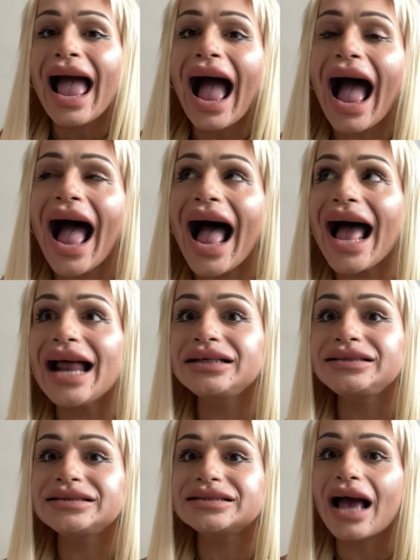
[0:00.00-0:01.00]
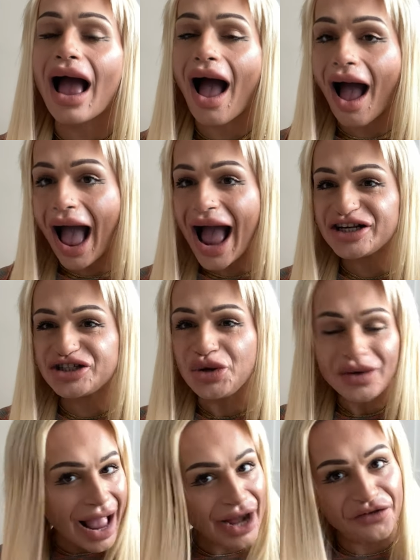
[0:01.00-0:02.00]
And I do
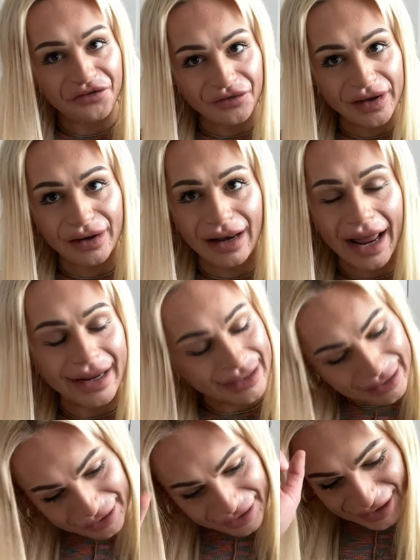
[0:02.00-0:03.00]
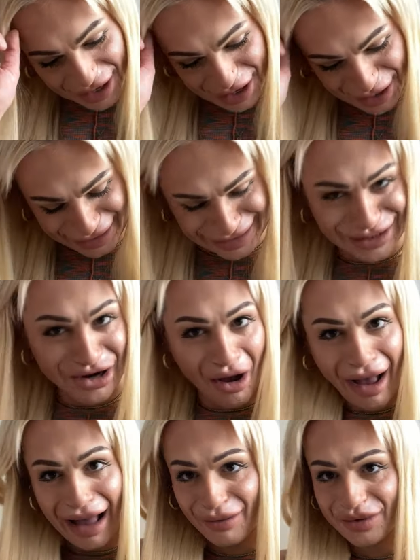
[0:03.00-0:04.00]
kind of feel like it's
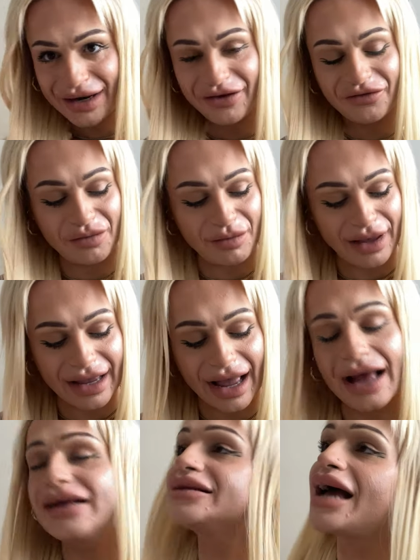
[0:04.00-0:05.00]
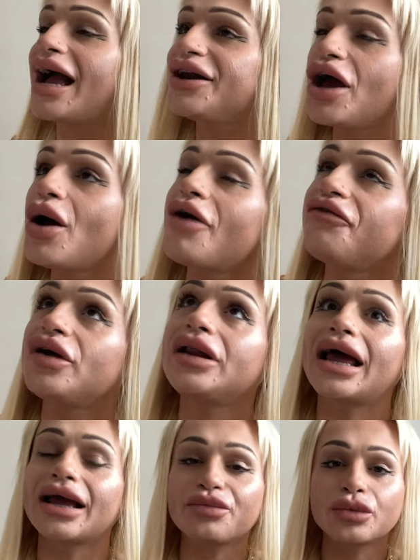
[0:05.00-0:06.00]
not happening for me. And I know I feel like,